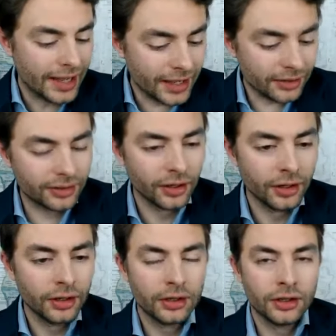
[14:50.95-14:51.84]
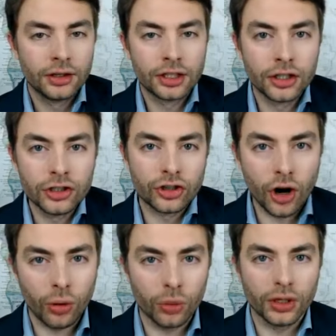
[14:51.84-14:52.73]
His
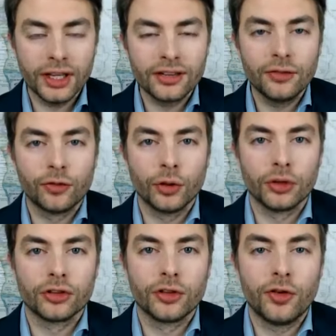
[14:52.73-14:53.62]
control, his influence,